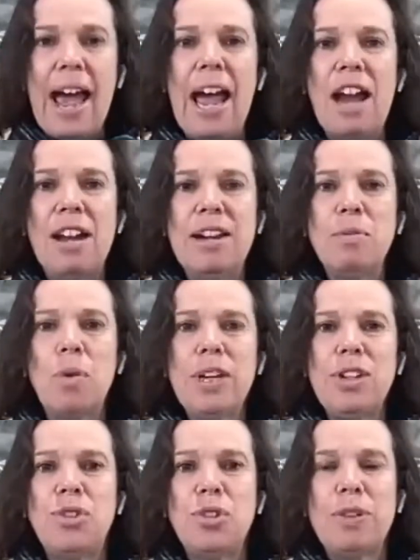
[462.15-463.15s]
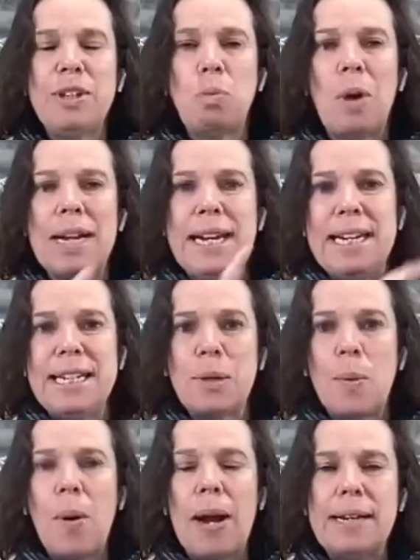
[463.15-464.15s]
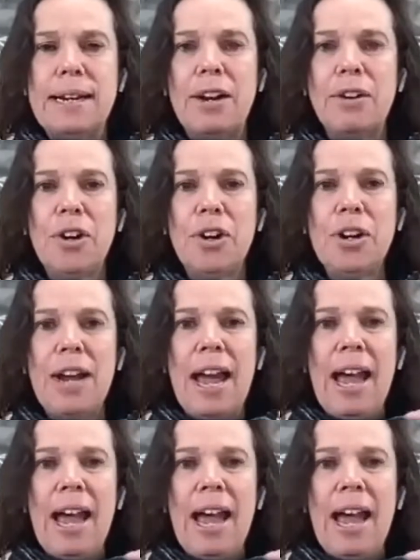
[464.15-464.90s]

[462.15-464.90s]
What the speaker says: And what you do is one end is quite narrow